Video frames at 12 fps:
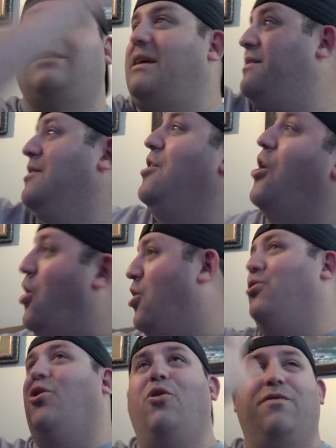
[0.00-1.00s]
like
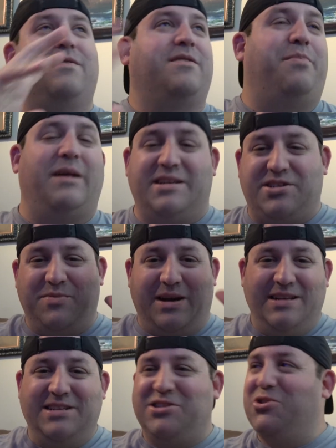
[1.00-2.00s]
all over the place. You
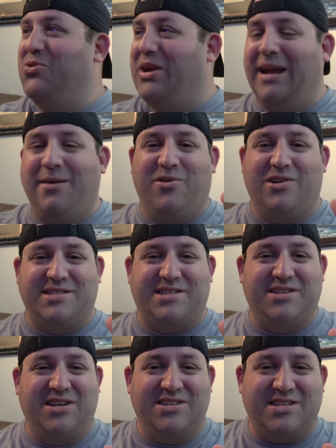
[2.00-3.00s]
might need 2
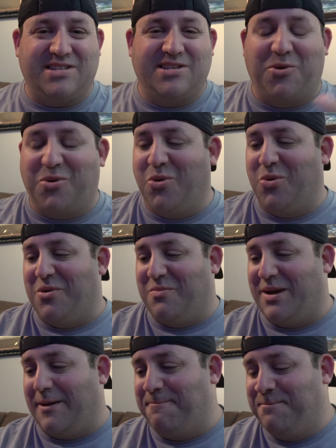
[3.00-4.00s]
cameras because it's so cool.
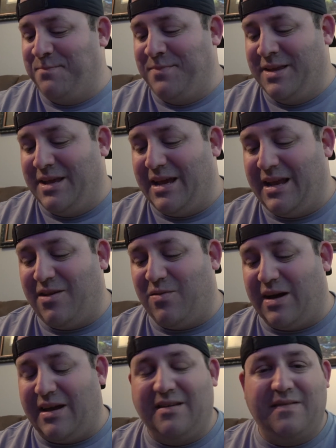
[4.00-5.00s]
But
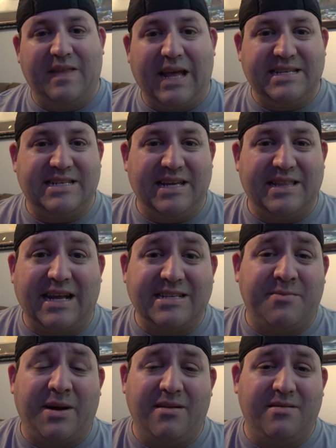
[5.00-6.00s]
anyway, that's it.
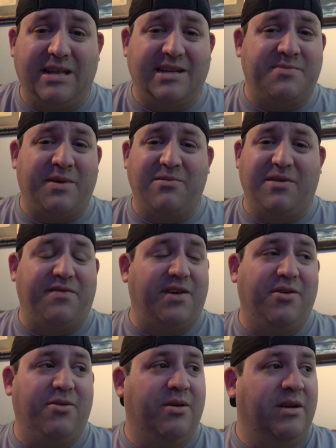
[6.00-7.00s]
That's my
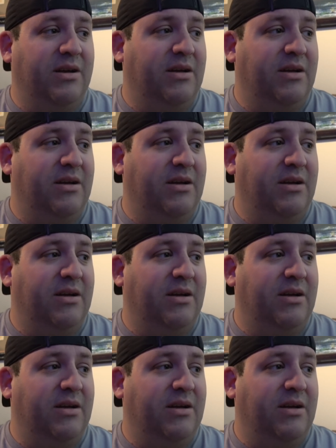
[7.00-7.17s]
review.